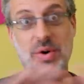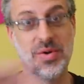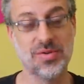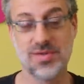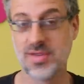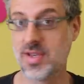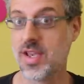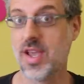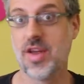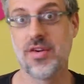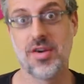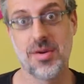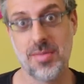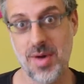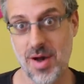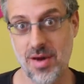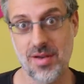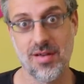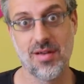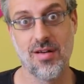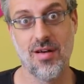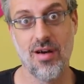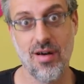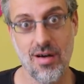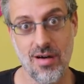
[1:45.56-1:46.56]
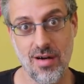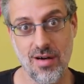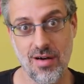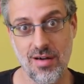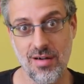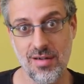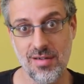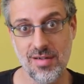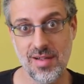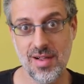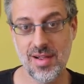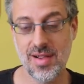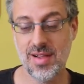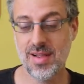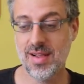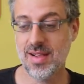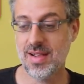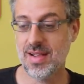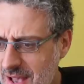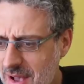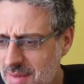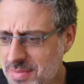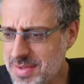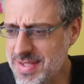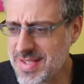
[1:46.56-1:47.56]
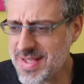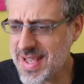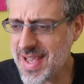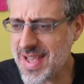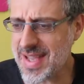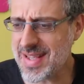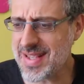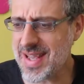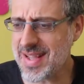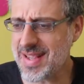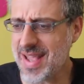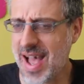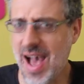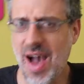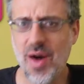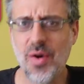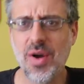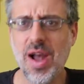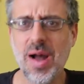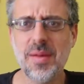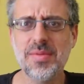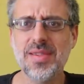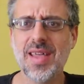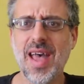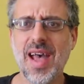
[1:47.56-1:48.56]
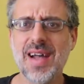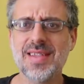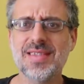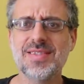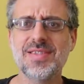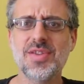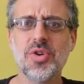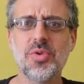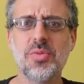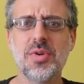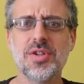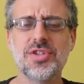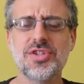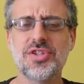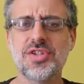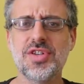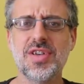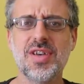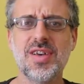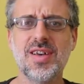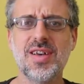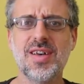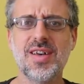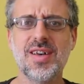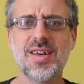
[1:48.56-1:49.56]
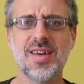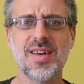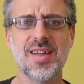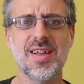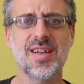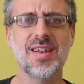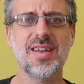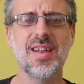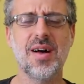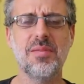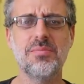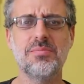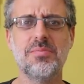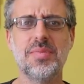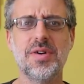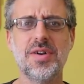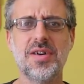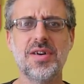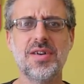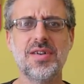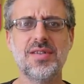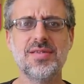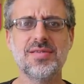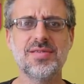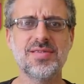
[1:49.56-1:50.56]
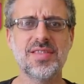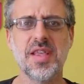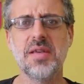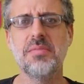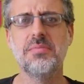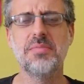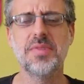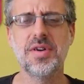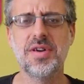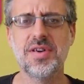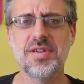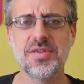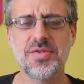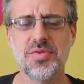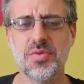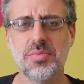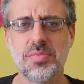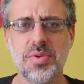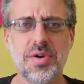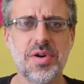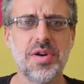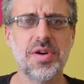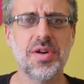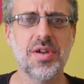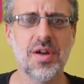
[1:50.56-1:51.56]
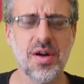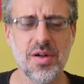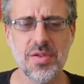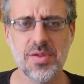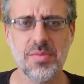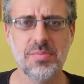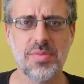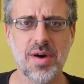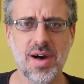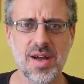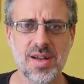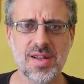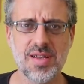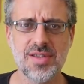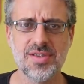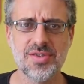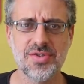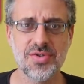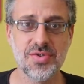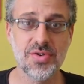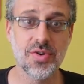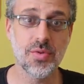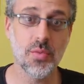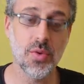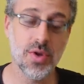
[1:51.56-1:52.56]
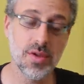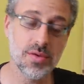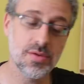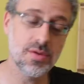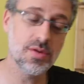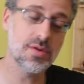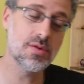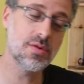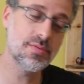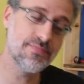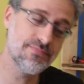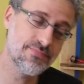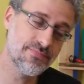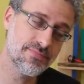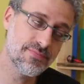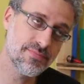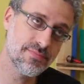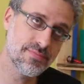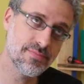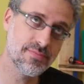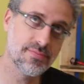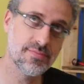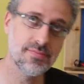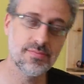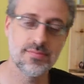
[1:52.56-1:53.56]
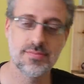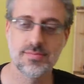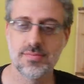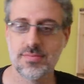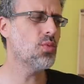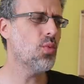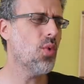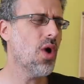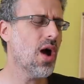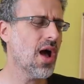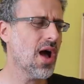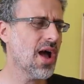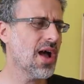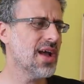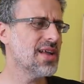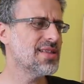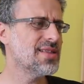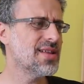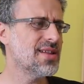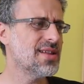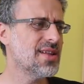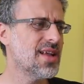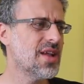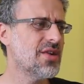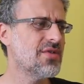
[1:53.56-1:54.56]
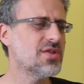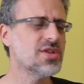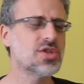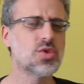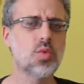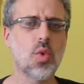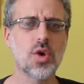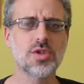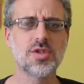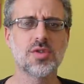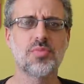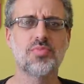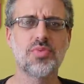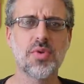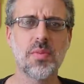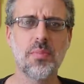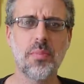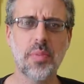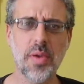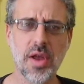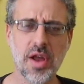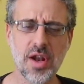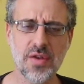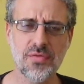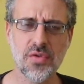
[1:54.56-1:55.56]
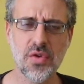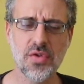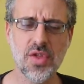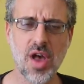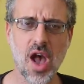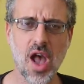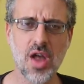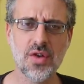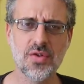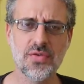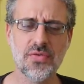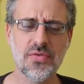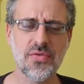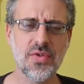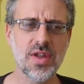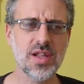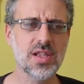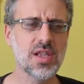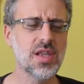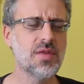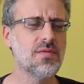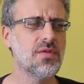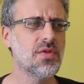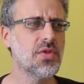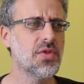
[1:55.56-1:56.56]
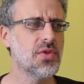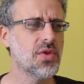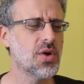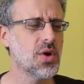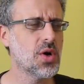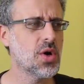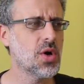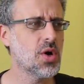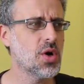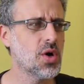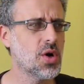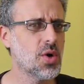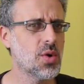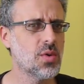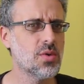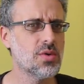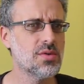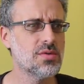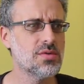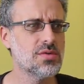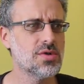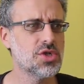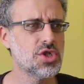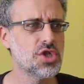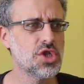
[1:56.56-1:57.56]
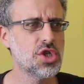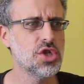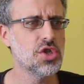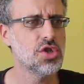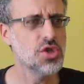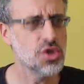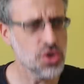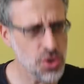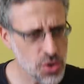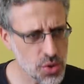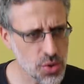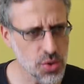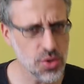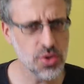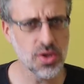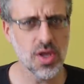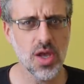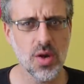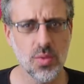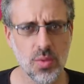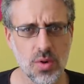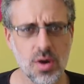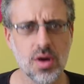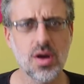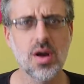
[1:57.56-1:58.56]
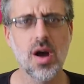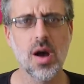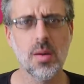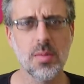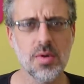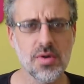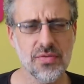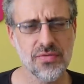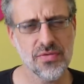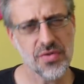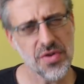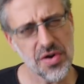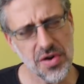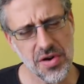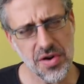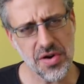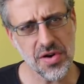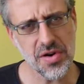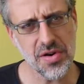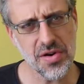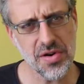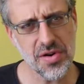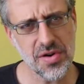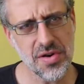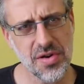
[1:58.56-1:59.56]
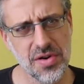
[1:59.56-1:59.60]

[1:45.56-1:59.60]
don't care about at all. Some said that how come they had so much uh, lumber, timber to burn all the bodies during winter? Hmm. Why Daenerys wasn't prepared for the Iron Fleet even though she knew they were coming for her?